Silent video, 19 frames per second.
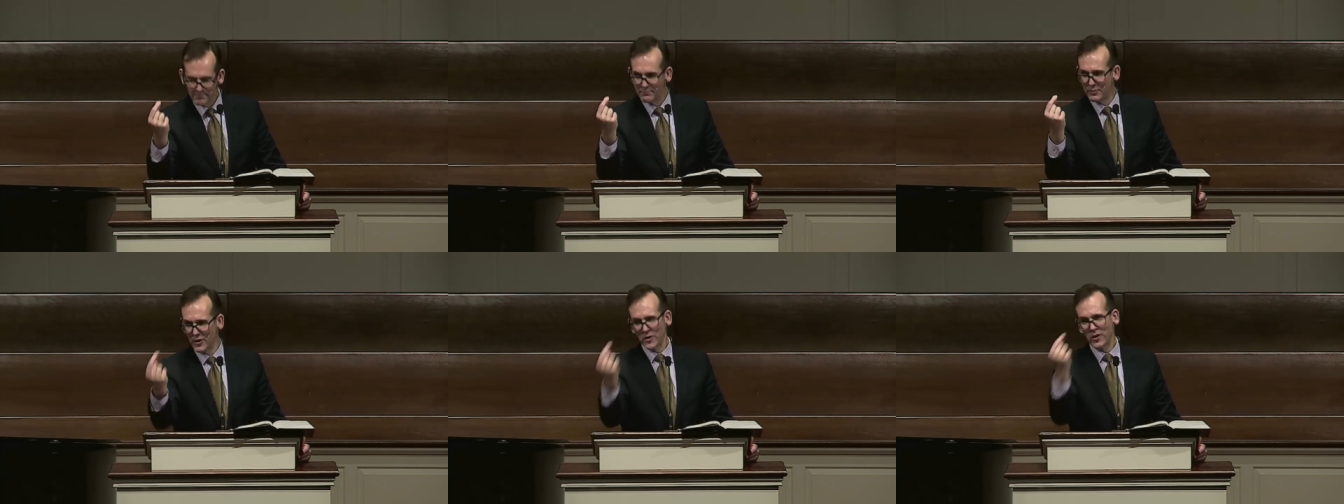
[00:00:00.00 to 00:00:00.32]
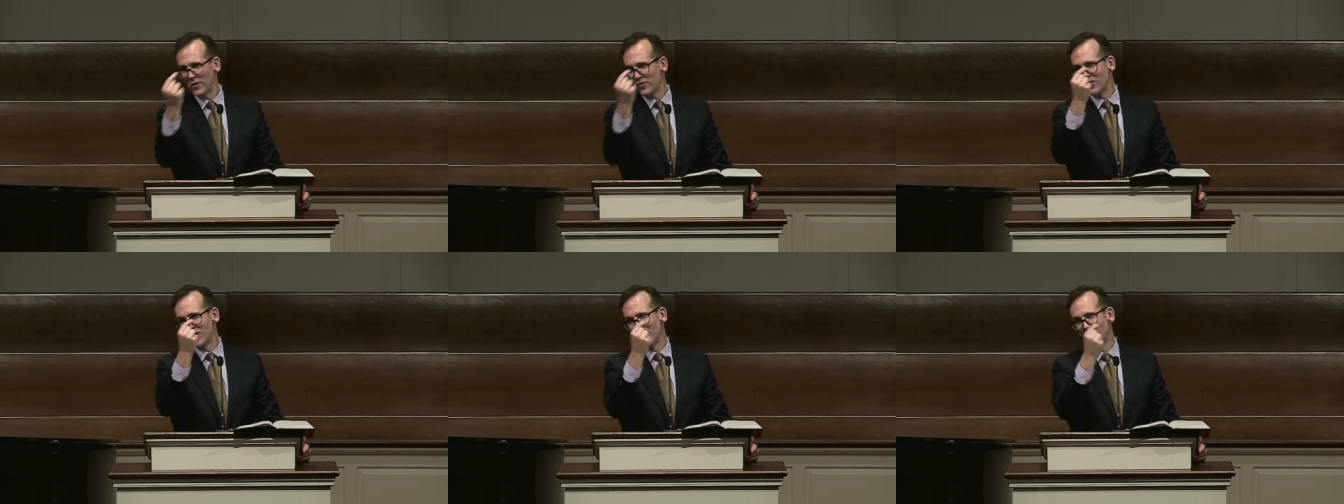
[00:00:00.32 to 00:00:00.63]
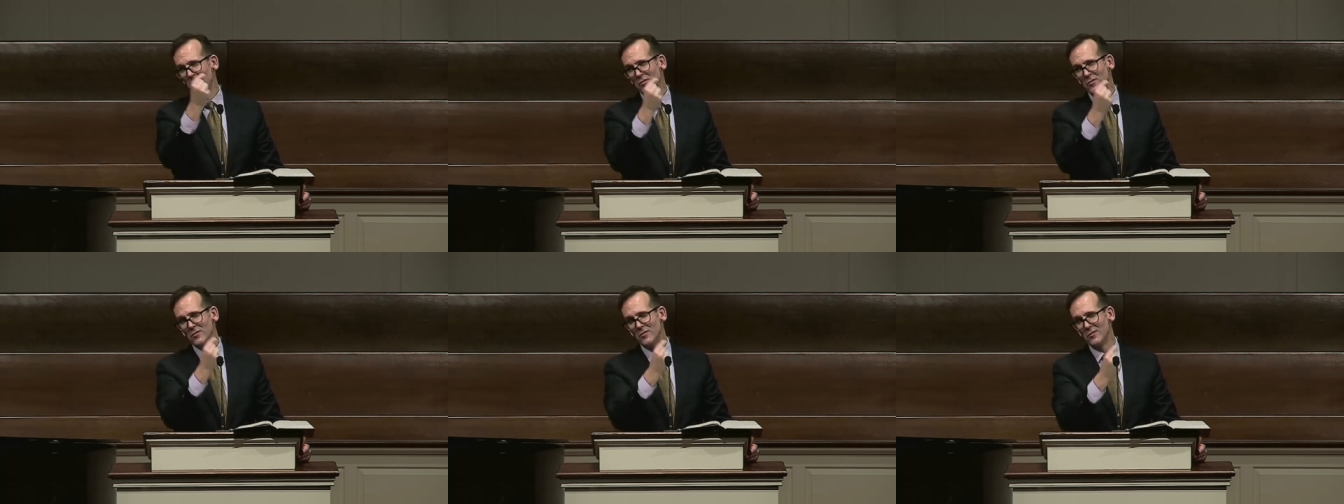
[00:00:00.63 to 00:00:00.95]
but on its
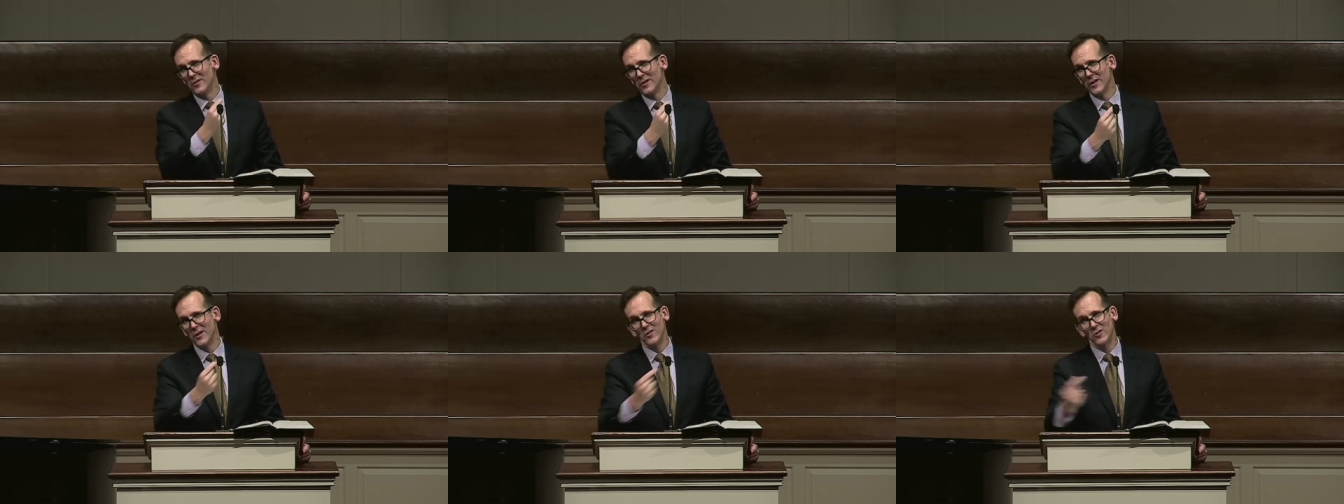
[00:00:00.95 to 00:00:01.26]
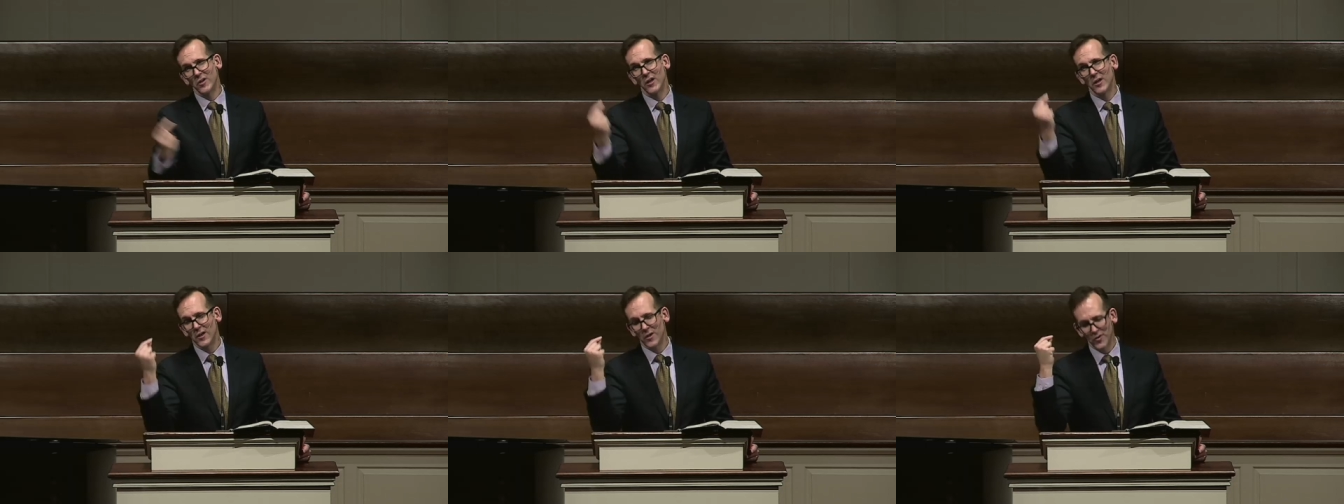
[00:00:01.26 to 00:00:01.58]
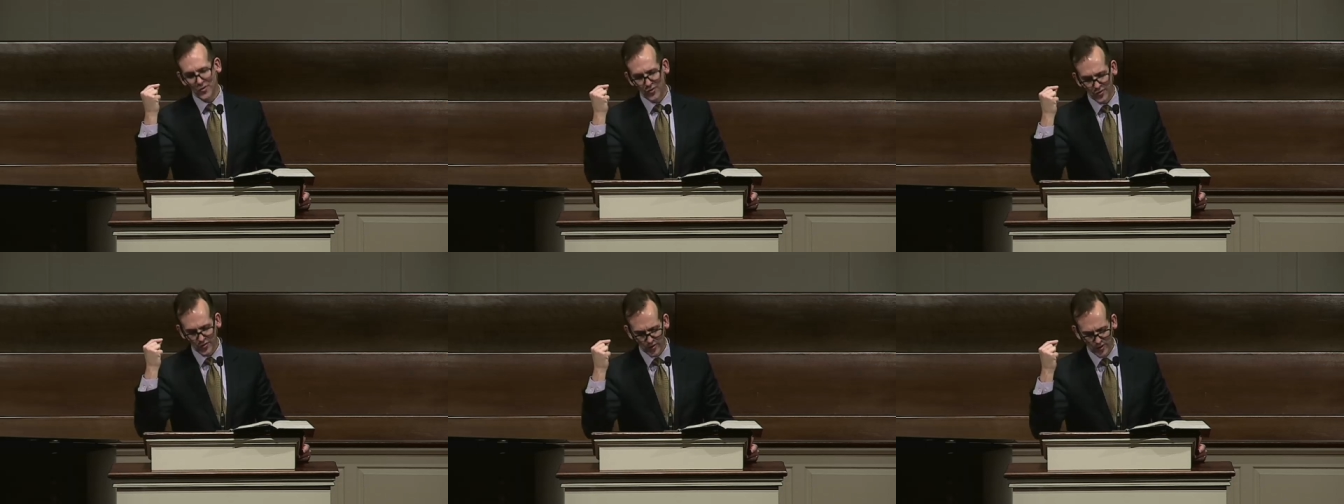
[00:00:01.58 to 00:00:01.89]
own it
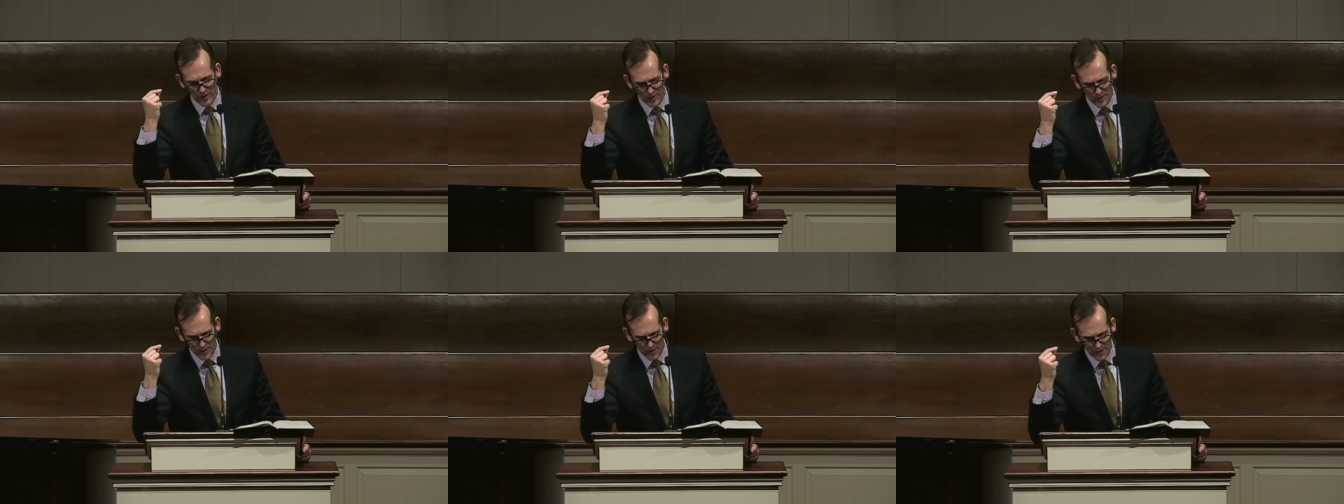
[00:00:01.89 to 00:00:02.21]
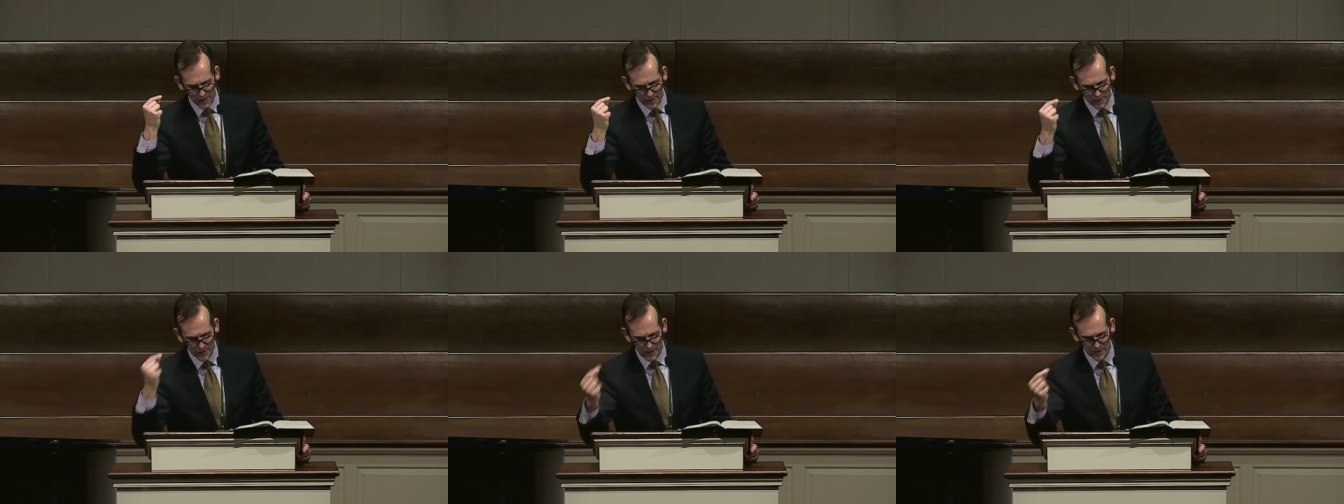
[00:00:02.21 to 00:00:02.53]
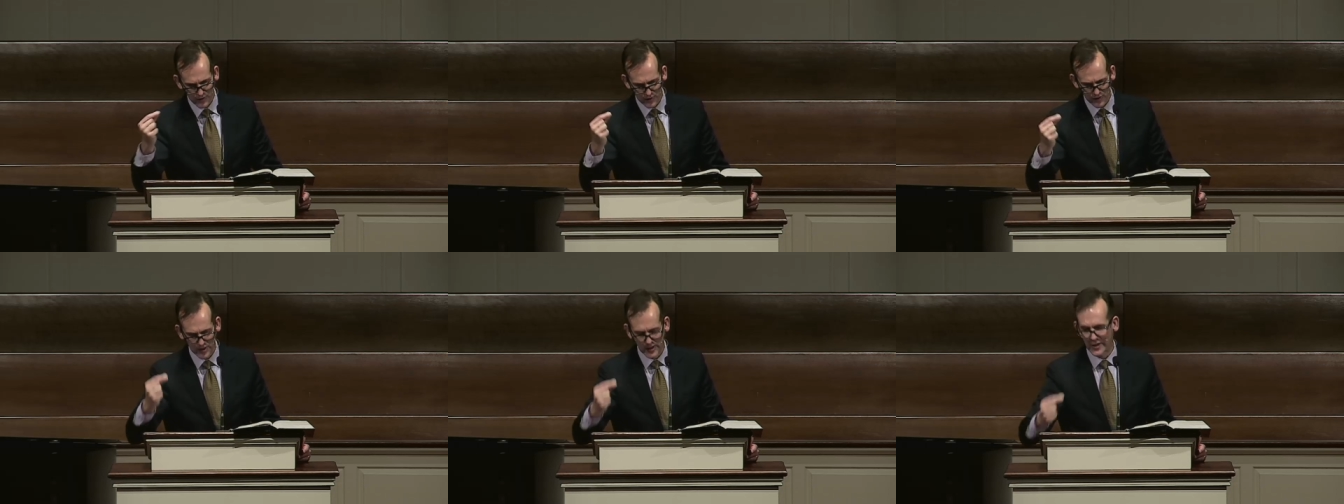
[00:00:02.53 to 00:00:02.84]
does
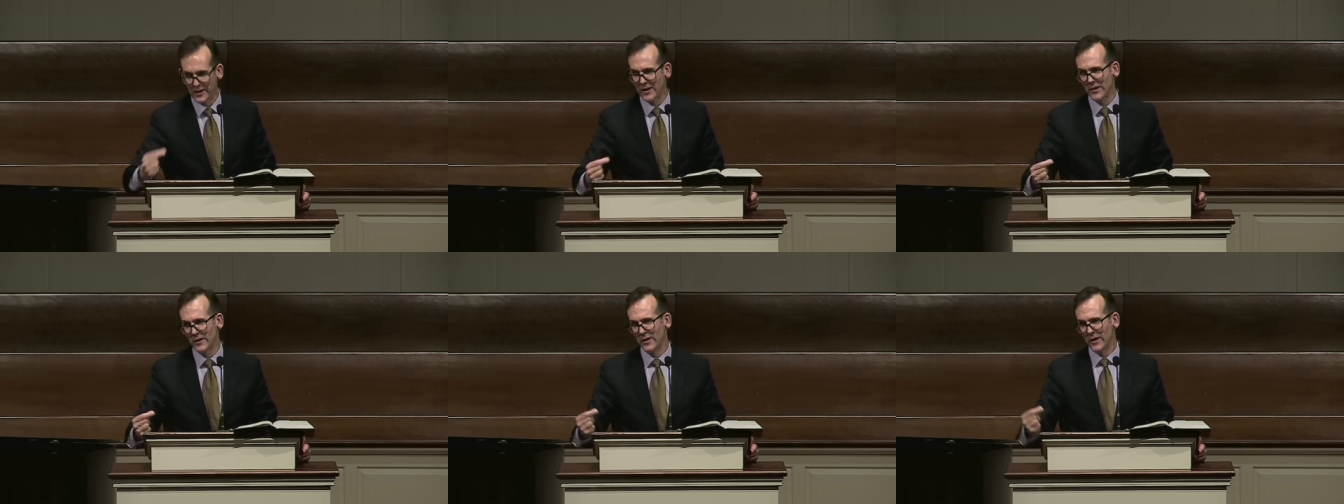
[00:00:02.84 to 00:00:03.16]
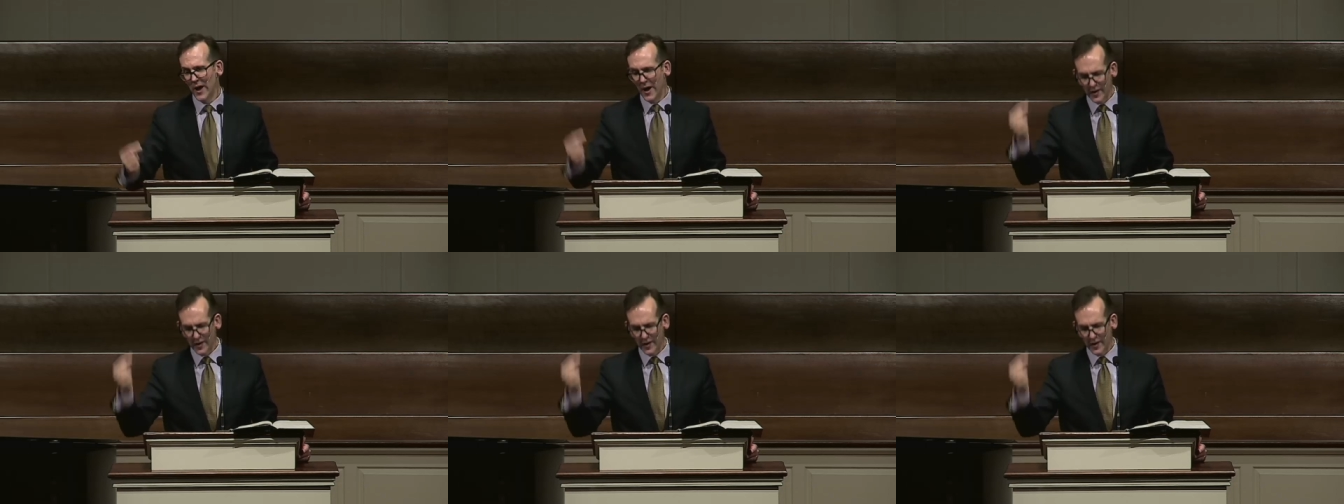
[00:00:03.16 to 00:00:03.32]
nothing.